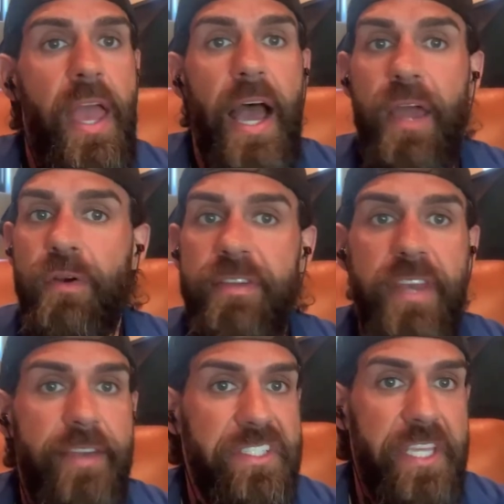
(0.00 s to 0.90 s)
I don't
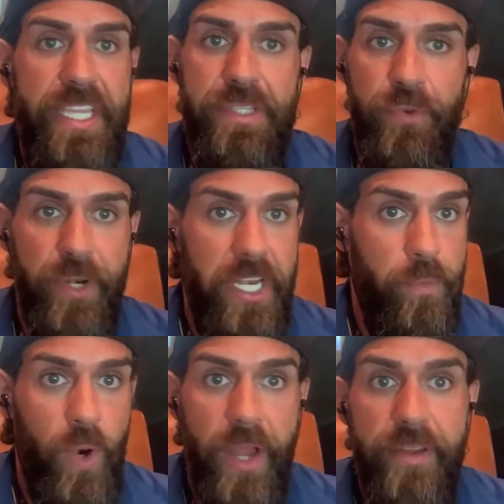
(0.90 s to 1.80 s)
even have a taste for it
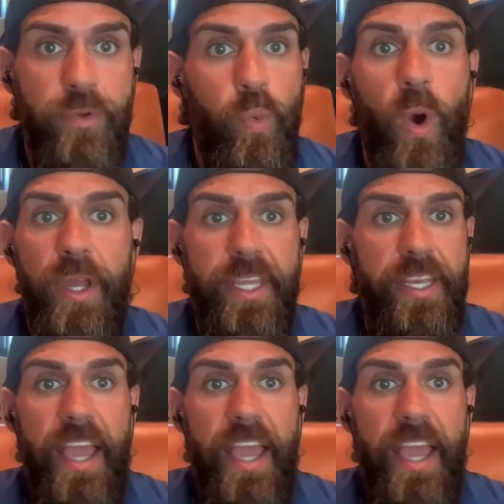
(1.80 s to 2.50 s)
anymore. I don't even want it,